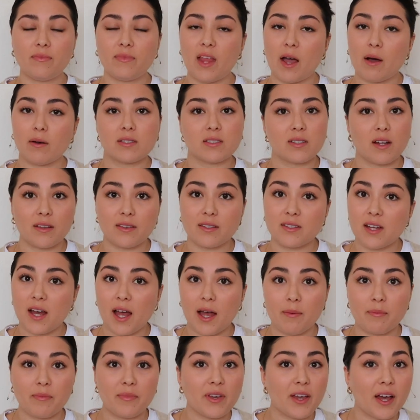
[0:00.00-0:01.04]
Now is not the
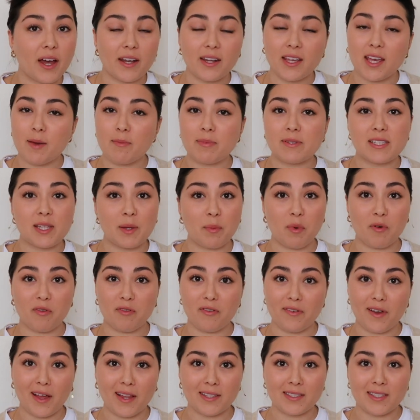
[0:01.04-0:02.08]
time. Gotta keep it simple
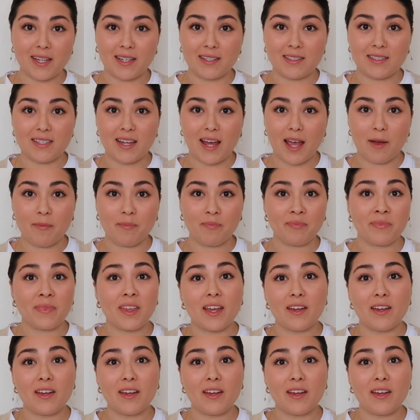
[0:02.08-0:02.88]
for Valentine's Day.